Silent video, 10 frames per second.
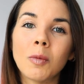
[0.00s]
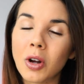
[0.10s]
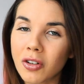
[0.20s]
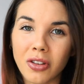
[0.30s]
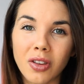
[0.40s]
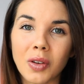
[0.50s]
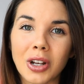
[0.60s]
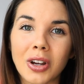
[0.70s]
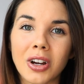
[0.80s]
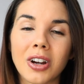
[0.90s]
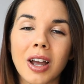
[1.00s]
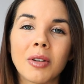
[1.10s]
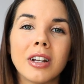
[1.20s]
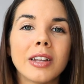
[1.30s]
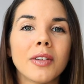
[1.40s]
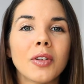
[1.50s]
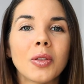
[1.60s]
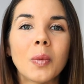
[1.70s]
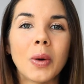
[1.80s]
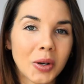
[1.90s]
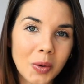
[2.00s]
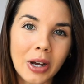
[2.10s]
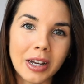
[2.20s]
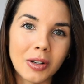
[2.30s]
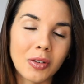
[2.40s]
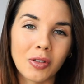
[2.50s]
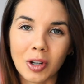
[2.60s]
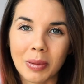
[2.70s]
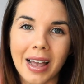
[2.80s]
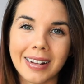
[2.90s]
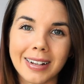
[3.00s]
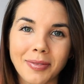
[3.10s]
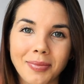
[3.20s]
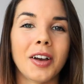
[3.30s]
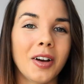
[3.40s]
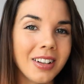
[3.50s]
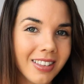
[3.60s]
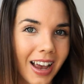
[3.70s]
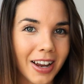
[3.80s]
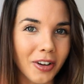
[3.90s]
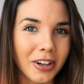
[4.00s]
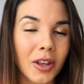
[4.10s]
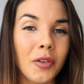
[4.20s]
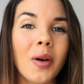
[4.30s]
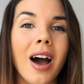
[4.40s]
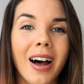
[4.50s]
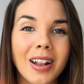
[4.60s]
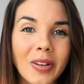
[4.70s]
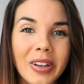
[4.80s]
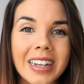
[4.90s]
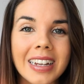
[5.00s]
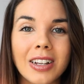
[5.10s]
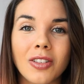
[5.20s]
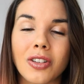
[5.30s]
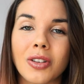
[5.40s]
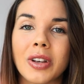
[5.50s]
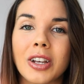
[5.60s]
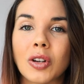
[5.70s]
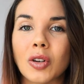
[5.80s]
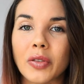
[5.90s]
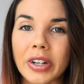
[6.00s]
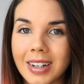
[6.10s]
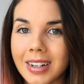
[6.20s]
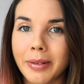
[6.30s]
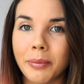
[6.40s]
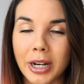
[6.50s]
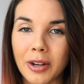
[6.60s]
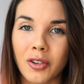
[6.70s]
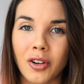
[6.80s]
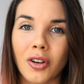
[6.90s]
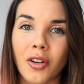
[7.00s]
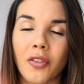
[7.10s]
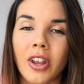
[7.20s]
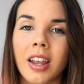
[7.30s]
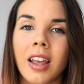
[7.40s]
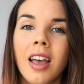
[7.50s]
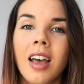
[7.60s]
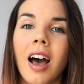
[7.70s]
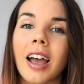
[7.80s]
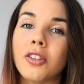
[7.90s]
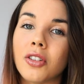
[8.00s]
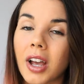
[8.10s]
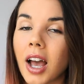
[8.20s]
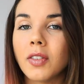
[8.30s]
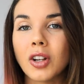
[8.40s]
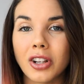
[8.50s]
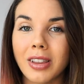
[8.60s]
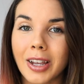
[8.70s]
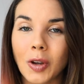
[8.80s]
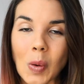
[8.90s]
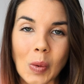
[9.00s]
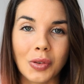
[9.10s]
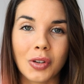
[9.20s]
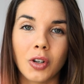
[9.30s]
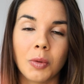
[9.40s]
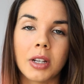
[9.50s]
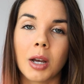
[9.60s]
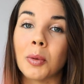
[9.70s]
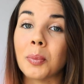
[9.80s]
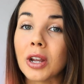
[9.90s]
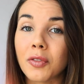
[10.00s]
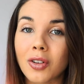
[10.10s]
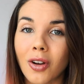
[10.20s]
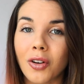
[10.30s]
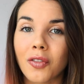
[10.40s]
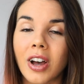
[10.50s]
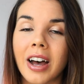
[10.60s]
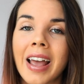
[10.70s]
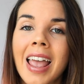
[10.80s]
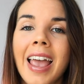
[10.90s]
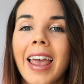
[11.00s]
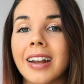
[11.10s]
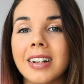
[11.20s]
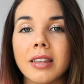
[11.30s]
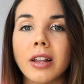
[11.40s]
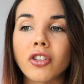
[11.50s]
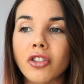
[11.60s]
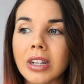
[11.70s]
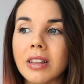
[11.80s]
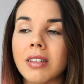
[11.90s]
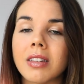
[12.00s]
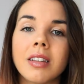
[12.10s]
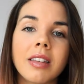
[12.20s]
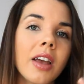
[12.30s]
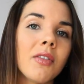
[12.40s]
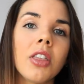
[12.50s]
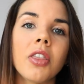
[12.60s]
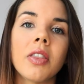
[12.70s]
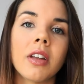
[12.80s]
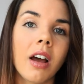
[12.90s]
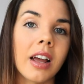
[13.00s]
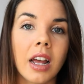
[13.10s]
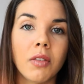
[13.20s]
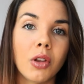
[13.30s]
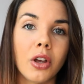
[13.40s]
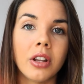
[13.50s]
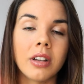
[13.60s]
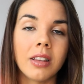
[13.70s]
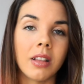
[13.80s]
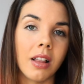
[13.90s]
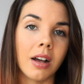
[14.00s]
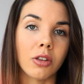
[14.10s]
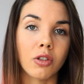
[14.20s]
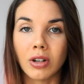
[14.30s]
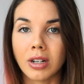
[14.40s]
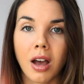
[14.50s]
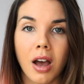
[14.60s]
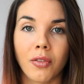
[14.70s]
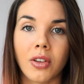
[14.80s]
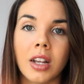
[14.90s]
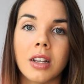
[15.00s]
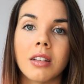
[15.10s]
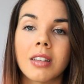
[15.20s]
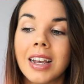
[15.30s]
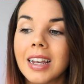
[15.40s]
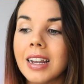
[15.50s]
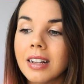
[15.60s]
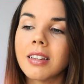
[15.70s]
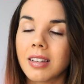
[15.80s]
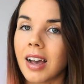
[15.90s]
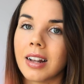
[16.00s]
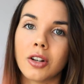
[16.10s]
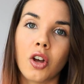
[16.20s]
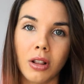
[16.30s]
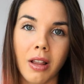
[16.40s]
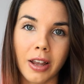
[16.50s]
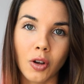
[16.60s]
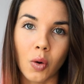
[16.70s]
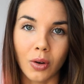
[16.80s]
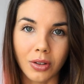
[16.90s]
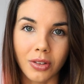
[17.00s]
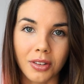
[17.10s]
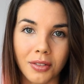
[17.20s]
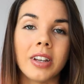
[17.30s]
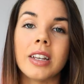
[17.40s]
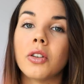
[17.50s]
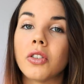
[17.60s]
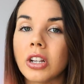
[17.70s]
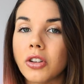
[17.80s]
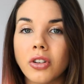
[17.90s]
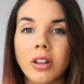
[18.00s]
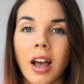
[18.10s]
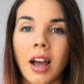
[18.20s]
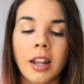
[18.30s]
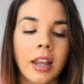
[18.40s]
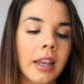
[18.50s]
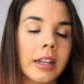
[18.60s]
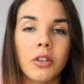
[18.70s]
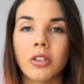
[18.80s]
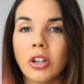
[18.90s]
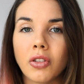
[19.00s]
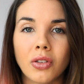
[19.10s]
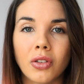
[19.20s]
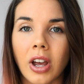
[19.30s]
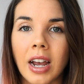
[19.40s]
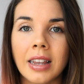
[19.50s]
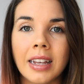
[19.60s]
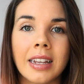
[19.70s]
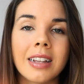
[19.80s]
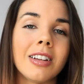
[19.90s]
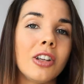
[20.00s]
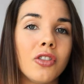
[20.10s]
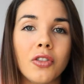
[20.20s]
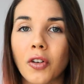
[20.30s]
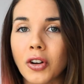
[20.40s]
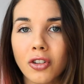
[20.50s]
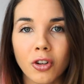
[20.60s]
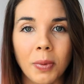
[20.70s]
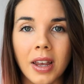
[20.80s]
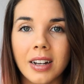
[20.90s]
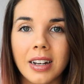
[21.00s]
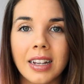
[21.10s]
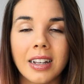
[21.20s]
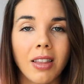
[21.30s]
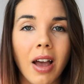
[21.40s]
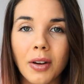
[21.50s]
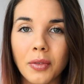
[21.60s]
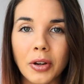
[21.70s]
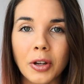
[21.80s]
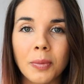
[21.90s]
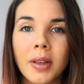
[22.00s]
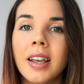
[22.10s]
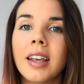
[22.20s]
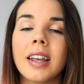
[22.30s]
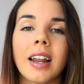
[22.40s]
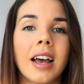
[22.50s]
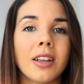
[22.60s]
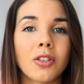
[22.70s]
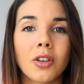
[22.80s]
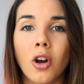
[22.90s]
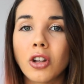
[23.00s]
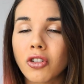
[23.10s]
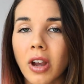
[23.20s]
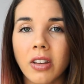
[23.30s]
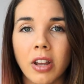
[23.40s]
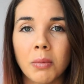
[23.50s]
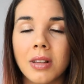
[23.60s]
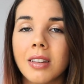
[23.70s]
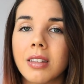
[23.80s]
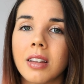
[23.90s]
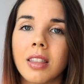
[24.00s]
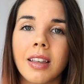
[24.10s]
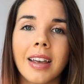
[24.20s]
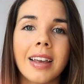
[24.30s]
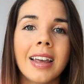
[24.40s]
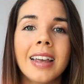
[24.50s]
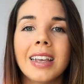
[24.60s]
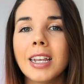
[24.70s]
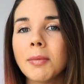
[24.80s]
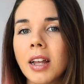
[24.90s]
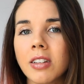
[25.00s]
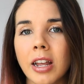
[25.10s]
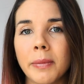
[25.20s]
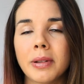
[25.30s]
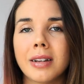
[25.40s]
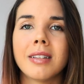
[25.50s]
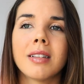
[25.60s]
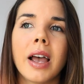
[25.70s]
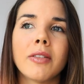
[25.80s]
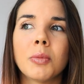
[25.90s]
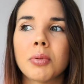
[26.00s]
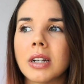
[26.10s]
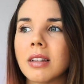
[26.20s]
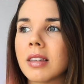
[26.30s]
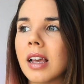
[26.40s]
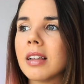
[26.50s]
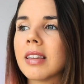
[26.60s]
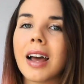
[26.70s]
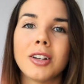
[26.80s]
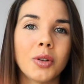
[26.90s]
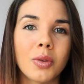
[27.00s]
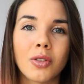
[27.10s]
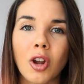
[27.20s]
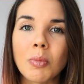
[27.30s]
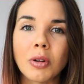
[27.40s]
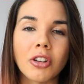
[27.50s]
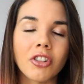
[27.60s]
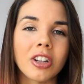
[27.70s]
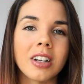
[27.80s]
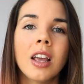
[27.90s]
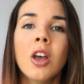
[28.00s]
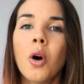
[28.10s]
Watch this video, I'm gonna give you the 101 on strobe lighting. Now on a side note, if you are looking into a career in brand photography, I do have an online course called Become a Brand Photographer and essentially this is everything that I have learned in the last three and a half years inside an online course. So it'll teach you lighting, it'll teach you styling, teach you Photoshop editing and Lightroom. It has contract templates in there, email templates, Lightroom presets, how to do a stop motion,